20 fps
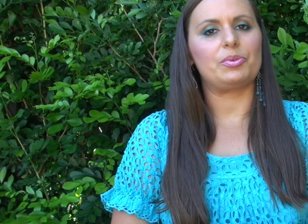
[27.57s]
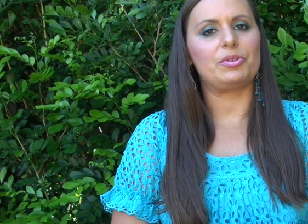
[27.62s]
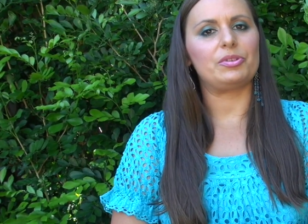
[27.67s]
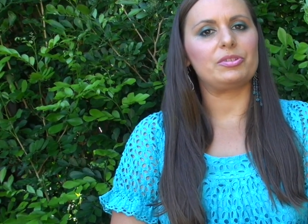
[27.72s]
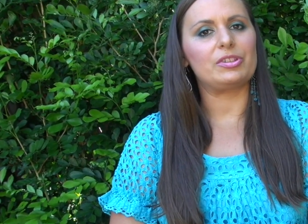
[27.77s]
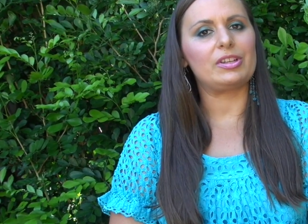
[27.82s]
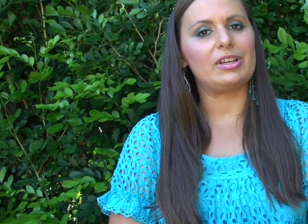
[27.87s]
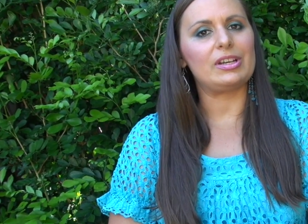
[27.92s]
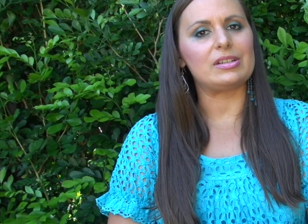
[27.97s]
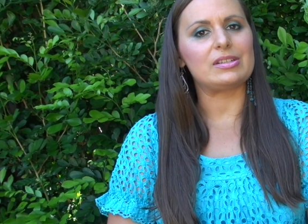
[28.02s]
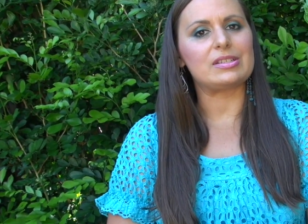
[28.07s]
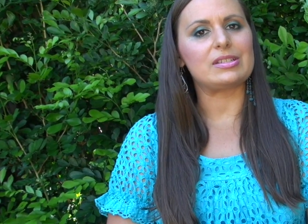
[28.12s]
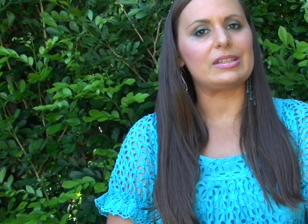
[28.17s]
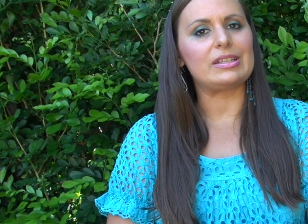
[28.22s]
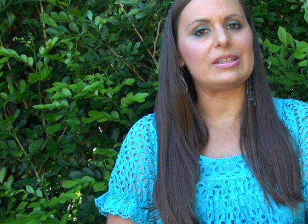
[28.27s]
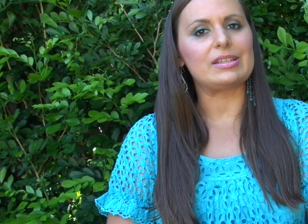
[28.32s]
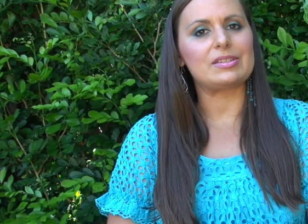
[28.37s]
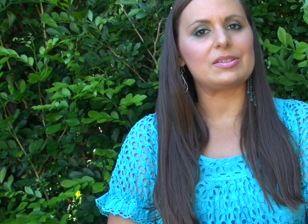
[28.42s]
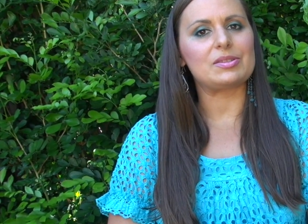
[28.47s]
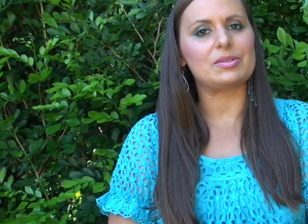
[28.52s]
podcast
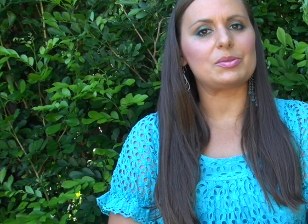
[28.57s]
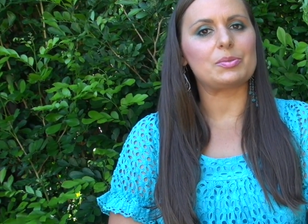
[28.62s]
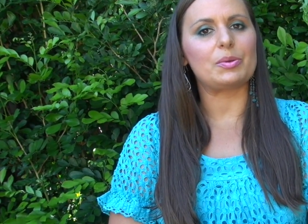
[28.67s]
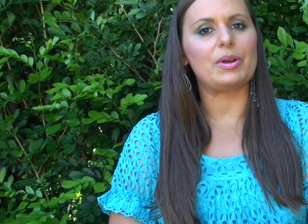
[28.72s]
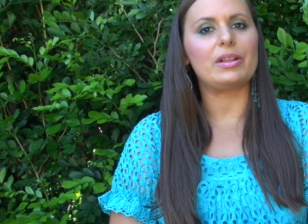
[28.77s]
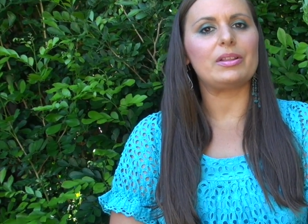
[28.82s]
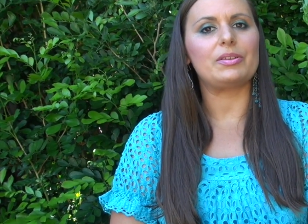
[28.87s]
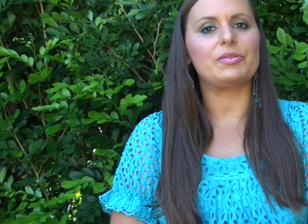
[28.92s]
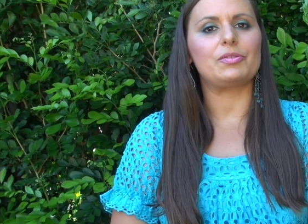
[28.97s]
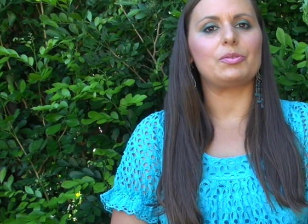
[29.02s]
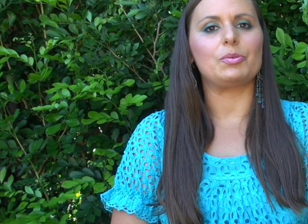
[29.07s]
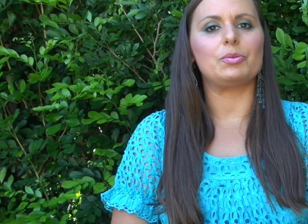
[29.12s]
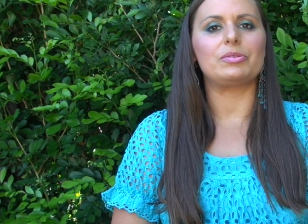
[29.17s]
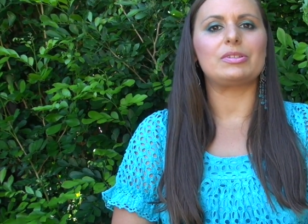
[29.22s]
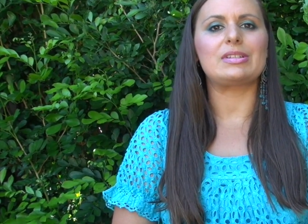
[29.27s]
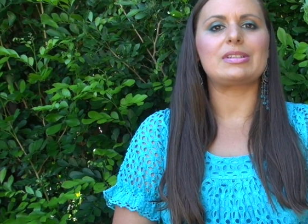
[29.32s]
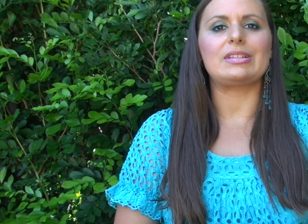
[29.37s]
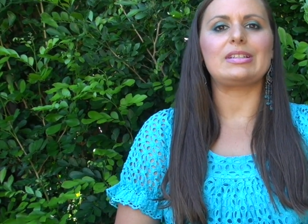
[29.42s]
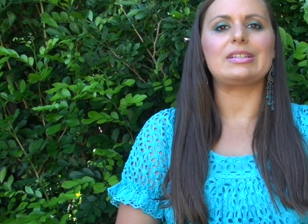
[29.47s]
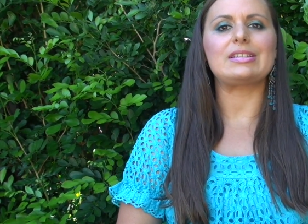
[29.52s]
links as well if you
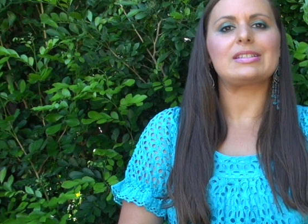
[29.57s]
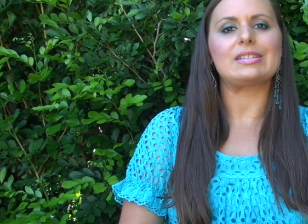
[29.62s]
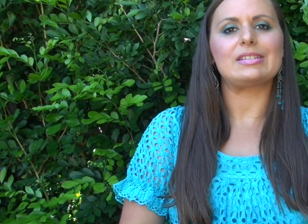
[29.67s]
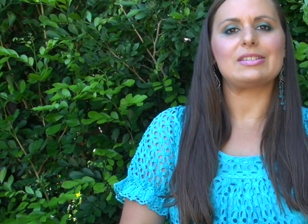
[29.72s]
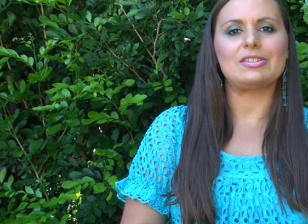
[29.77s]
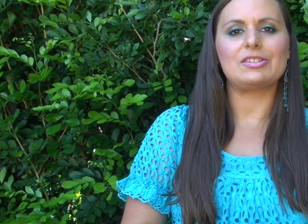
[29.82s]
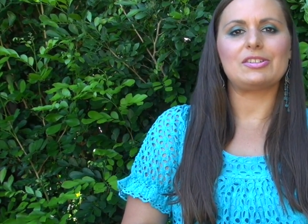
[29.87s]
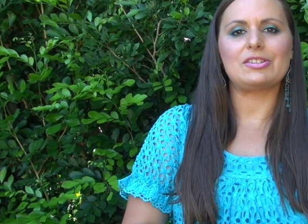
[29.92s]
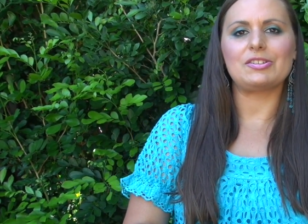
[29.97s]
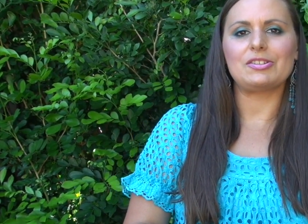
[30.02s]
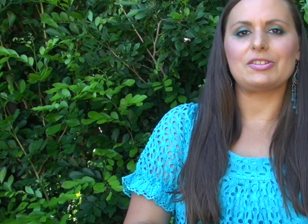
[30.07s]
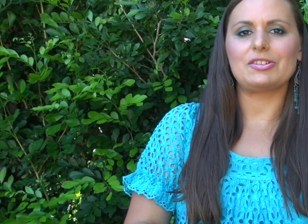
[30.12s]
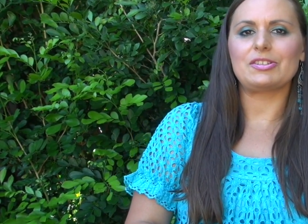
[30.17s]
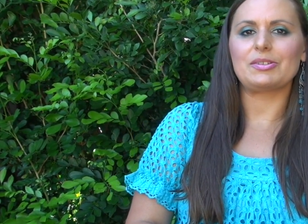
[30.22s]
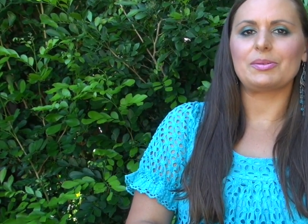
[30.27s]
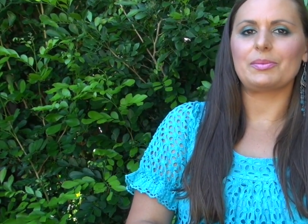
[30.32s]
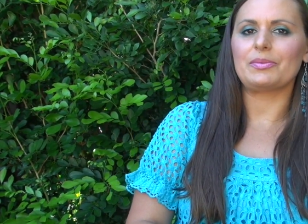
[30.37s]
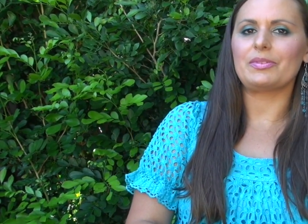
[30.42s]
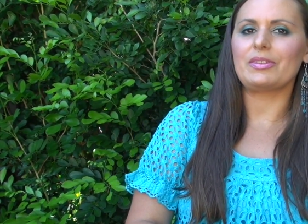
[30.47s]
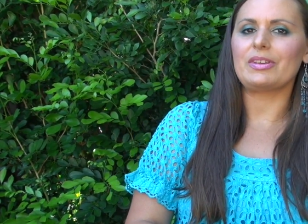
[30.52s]
want to listen to
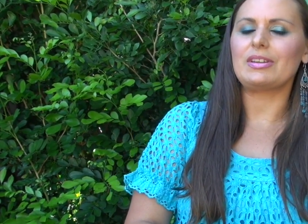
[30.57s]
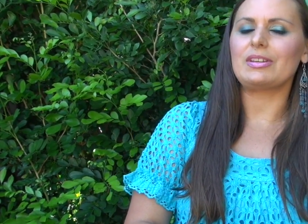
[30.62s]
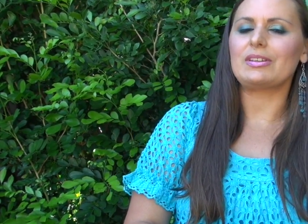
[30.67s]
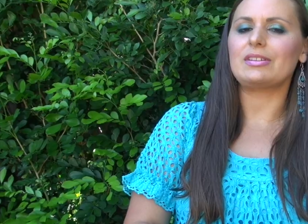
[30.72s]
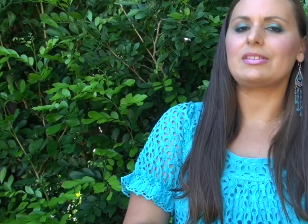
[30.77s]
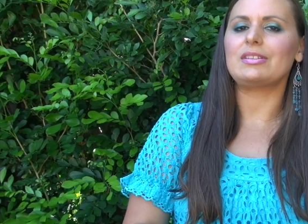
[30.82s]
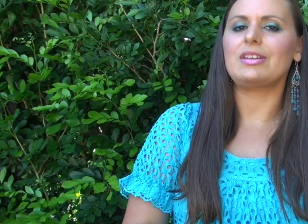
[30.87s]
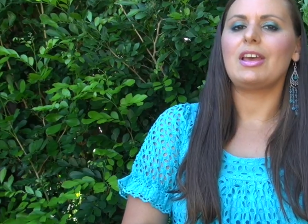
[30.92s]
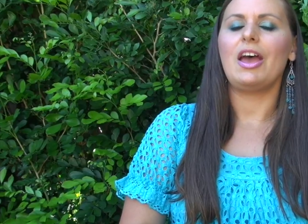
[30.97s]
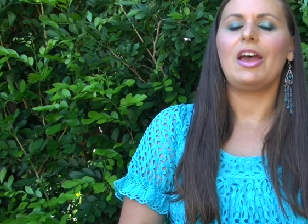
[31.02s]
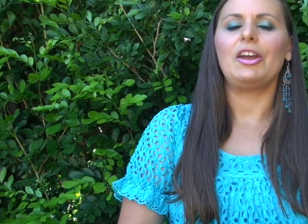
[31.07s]
some things.